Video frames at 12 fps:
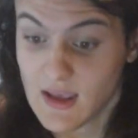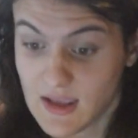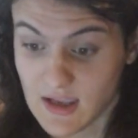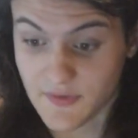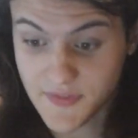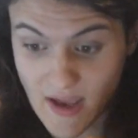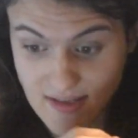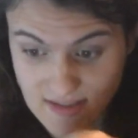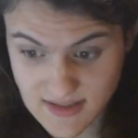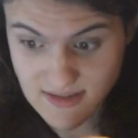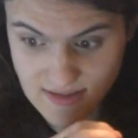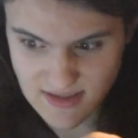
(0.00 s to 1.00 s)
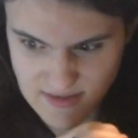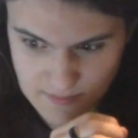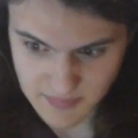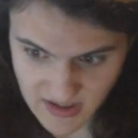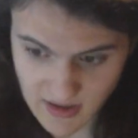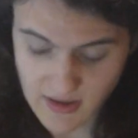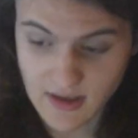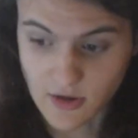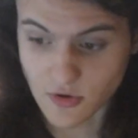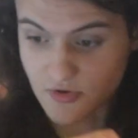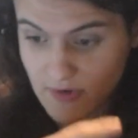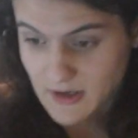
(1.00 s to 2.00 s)
If that distance isn't bigger, it
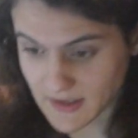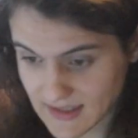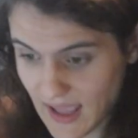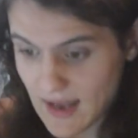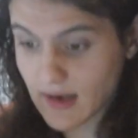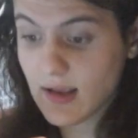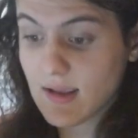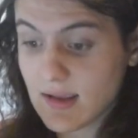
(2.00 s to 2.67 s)
goes around again.